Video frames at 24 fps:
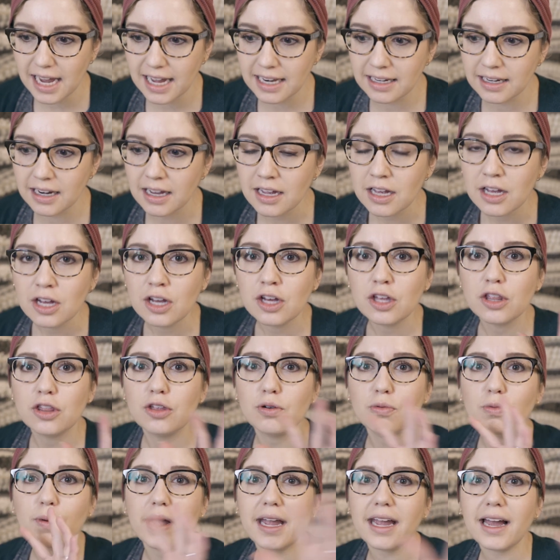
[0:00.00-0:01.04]
And
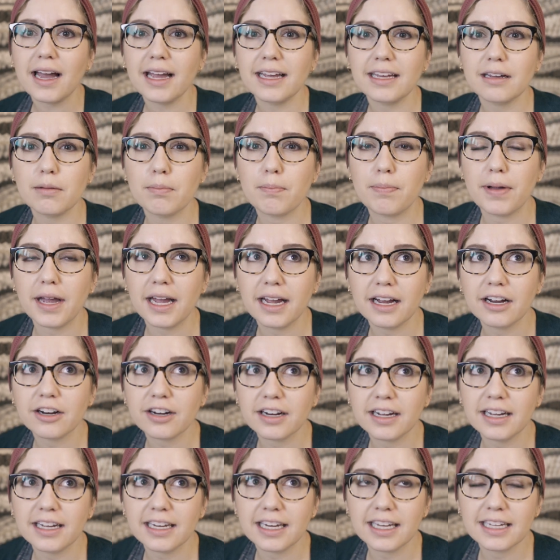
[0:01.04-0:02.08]
the way I
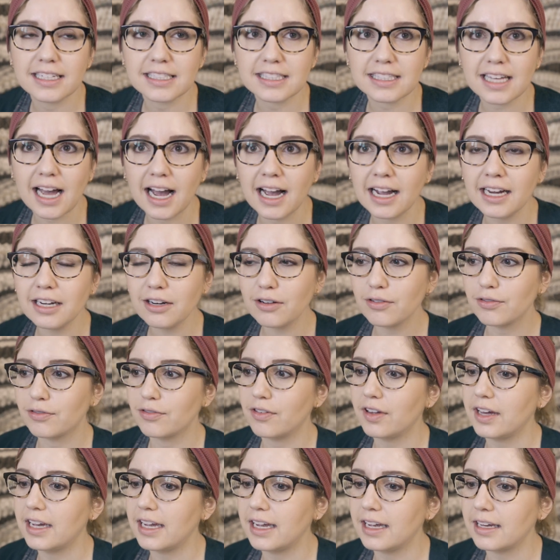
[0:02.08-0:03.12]
compare it is kind of
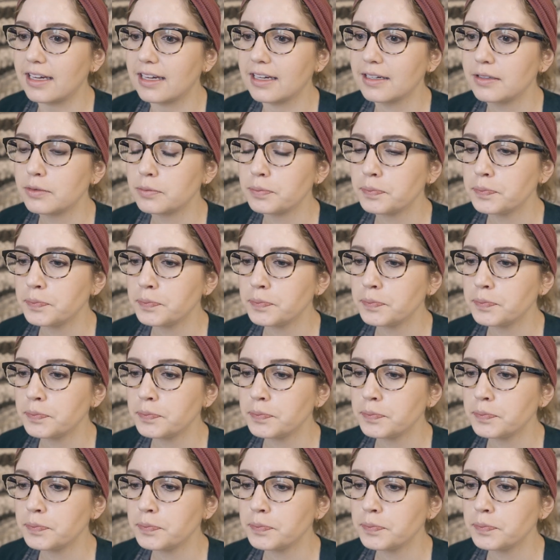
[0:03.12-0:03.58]
like,